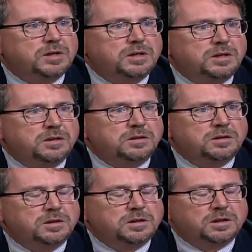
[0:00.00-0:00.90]
in
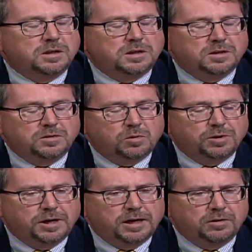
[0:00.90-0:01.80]

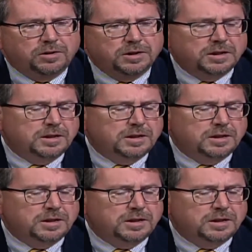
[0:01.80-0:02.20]
Northern Ireland.